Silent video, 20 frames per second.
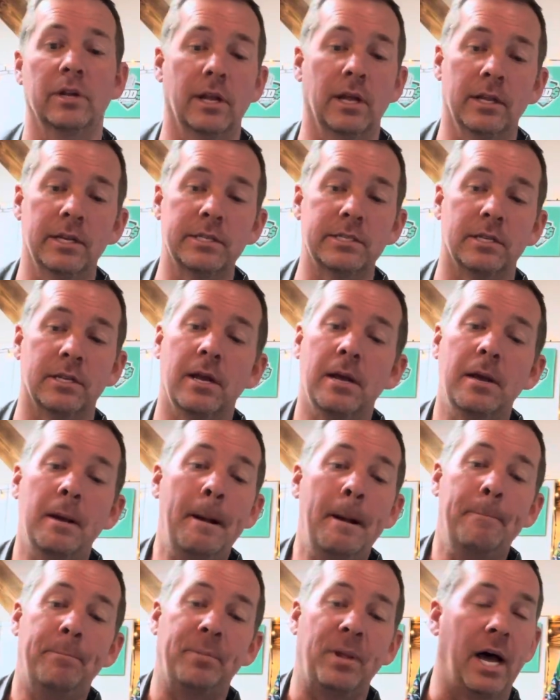Now listen,
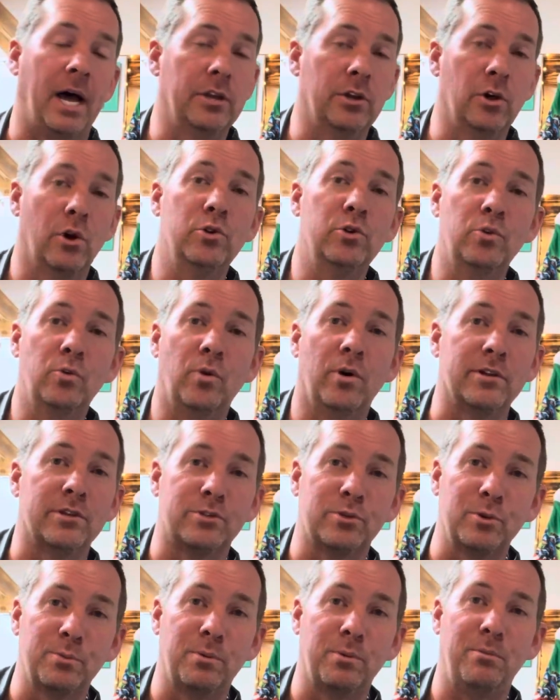I know you won a
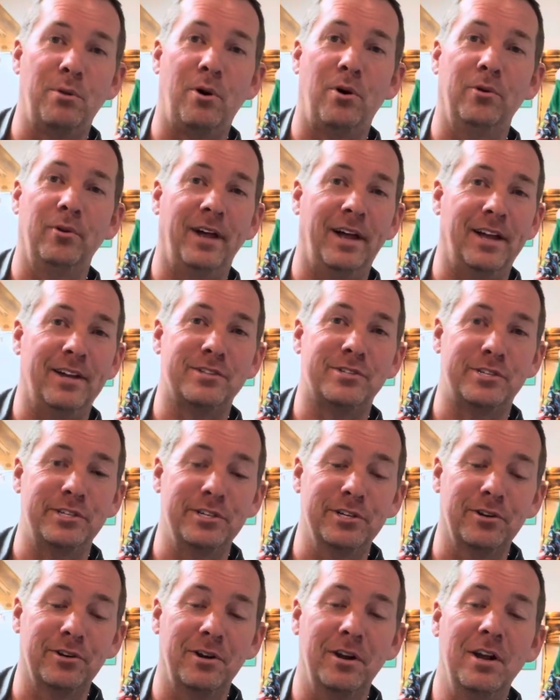Super Bowl last
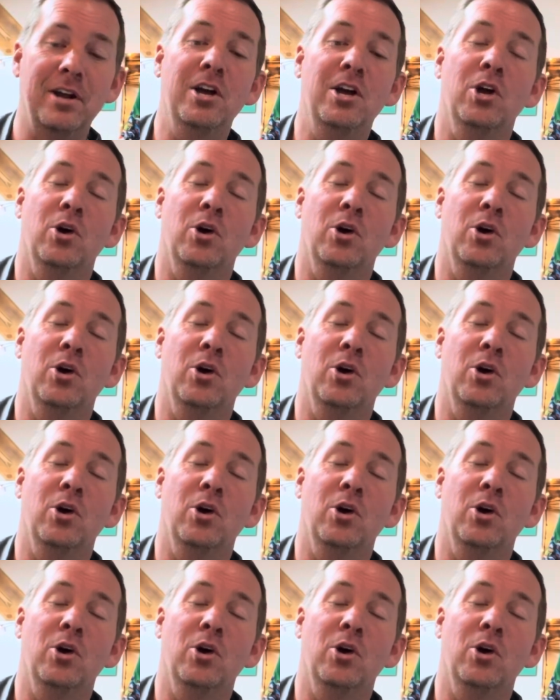year